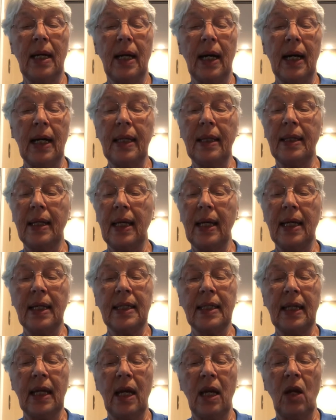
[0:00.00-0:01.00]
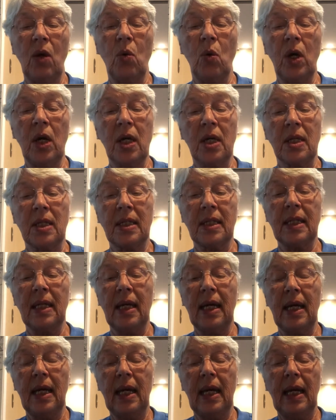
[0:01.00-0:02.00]
I think it's getting worse,
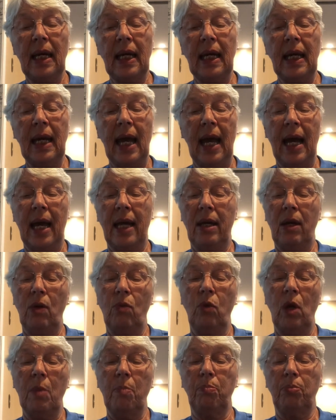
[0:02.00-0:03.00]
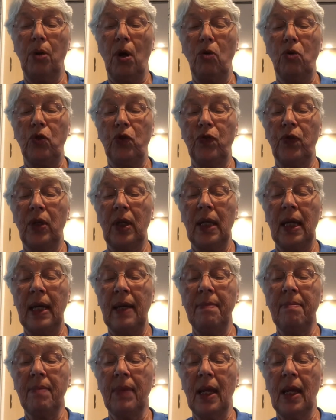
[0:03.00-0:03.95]
he added reproachfully.